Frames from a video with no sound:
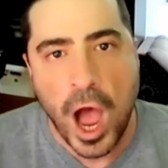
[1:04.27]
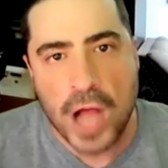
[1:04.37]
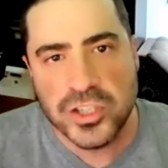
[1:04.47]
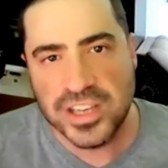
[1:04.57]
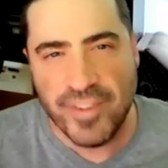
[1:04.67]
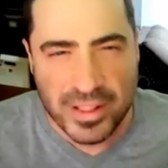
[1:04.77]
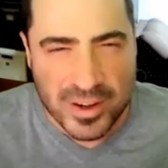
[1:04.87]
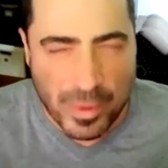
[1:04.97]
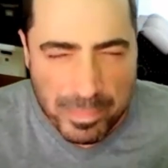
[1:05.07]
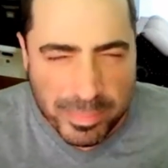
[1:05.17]
I'll just give a
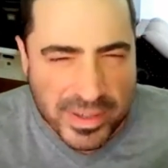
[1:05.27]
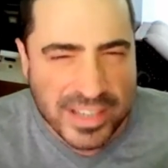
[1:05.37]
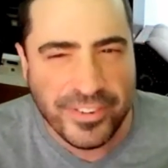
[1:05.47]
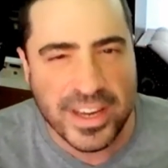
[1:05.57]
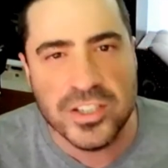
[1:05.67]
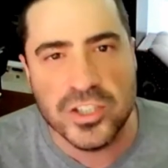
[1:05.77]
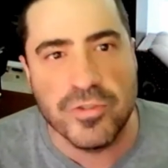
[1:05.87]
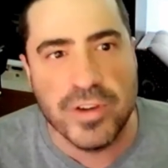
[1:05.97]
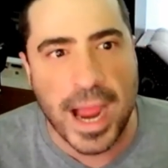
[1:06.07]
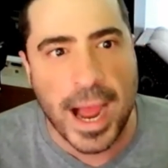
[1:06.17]
little brief
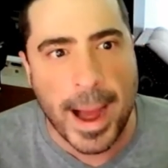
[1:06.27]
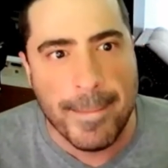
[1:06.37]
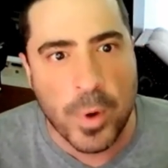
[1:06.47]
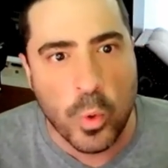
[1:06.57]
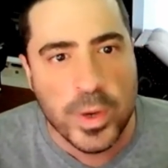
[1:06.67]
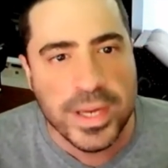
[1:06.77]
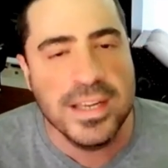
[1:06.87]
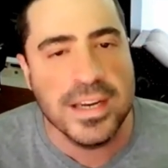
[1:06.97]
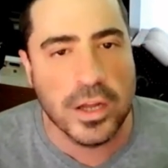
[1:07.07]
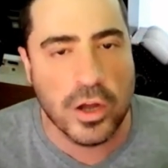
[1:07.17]
history. We
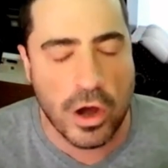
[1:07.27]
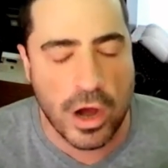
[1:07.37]
did a